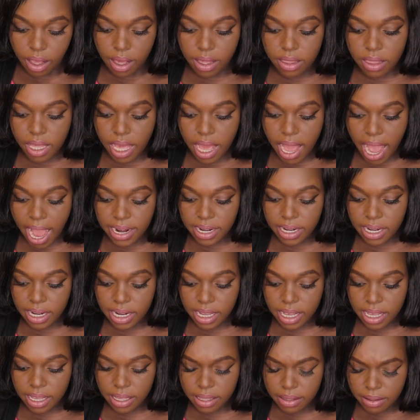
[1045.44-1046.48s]
They
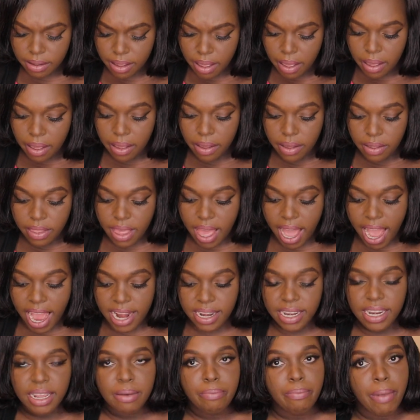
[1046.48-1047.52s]
hardly, they
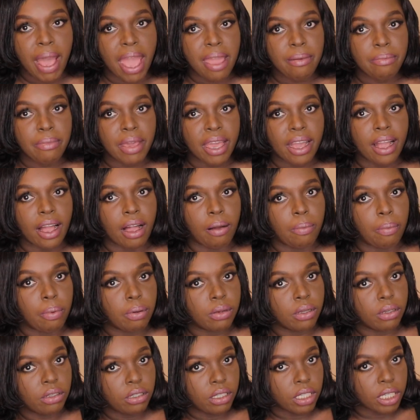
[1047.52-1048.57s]
hardly buy makeup.
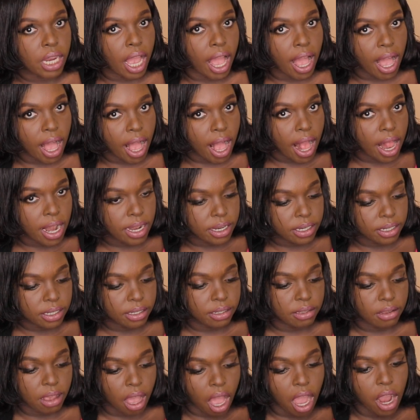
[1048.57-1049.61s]
Child,
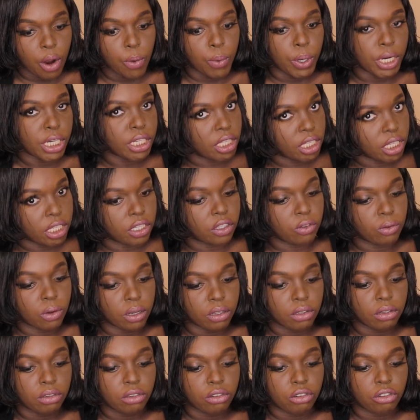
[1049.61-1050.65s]
I wish this
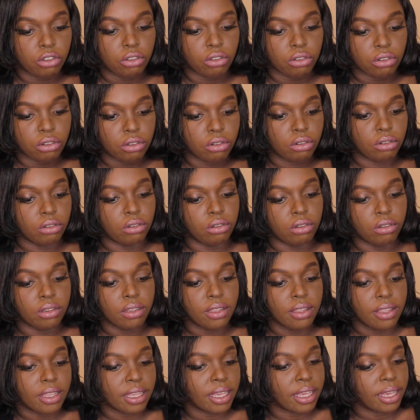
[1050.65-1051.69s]
was true,
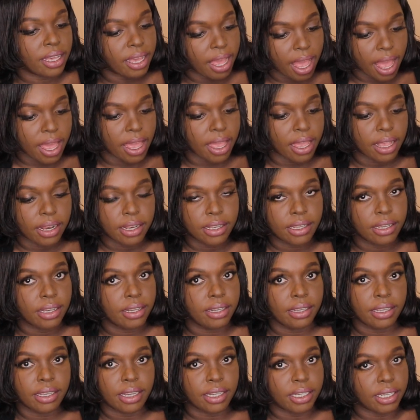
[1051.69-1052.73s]
guy.
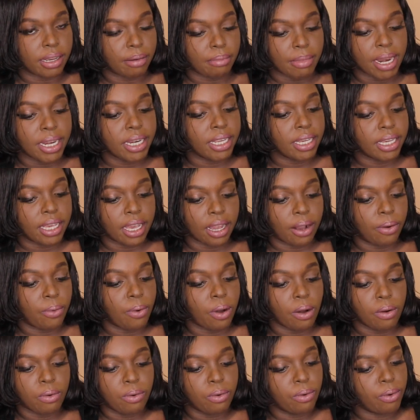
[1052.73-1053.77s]
Natamani
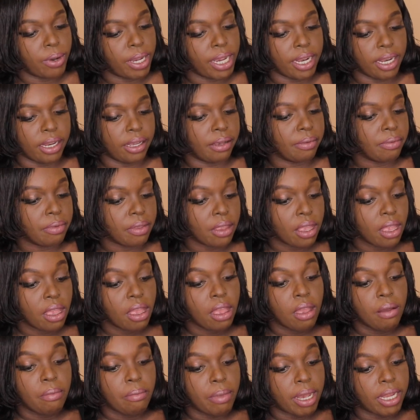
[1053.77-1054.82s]
kekua ukweli,
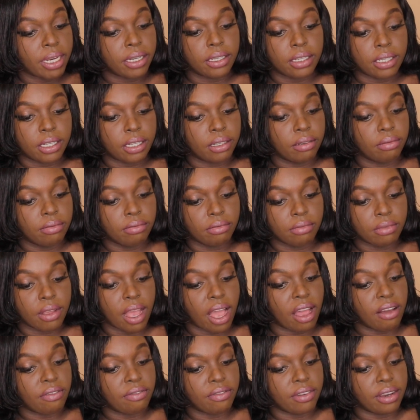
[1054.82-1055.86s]
but
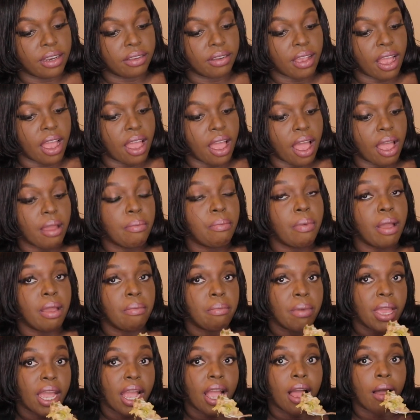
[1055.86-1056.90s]
I've, I, I buy
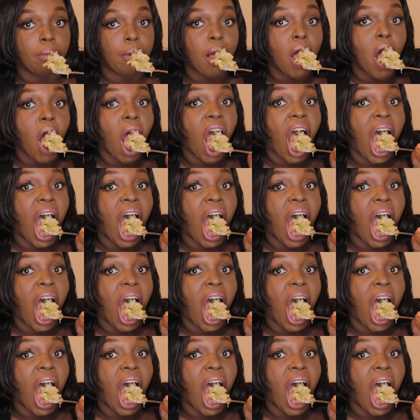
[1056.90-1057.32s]
makeup.